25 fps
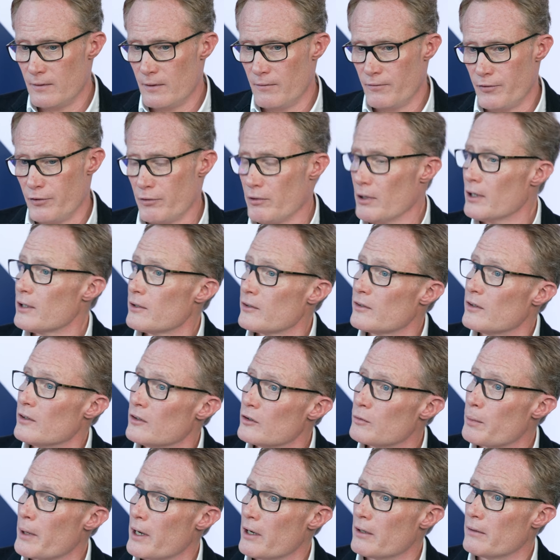For us,
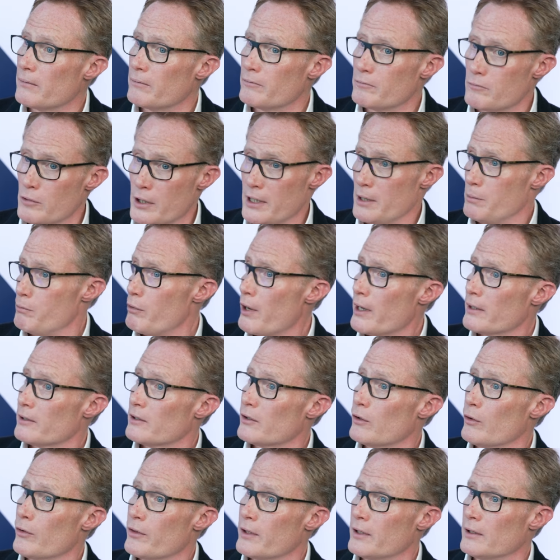it's about really
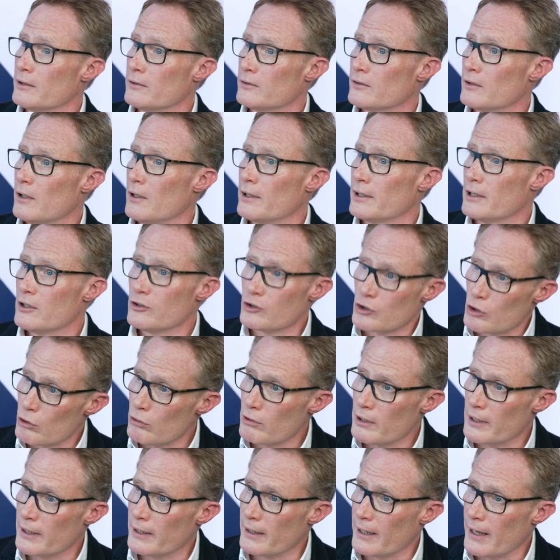practical things like
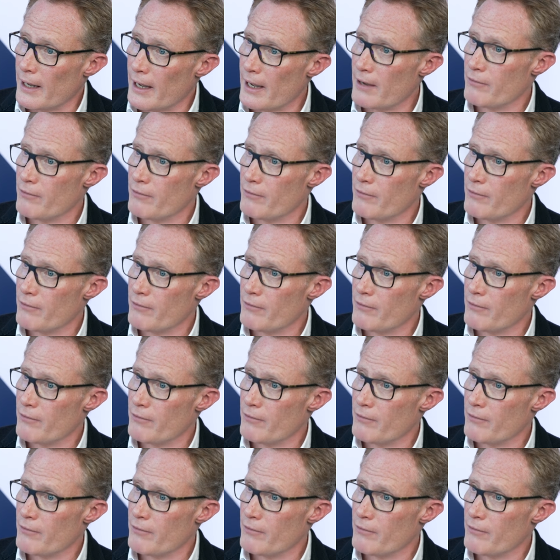ensuring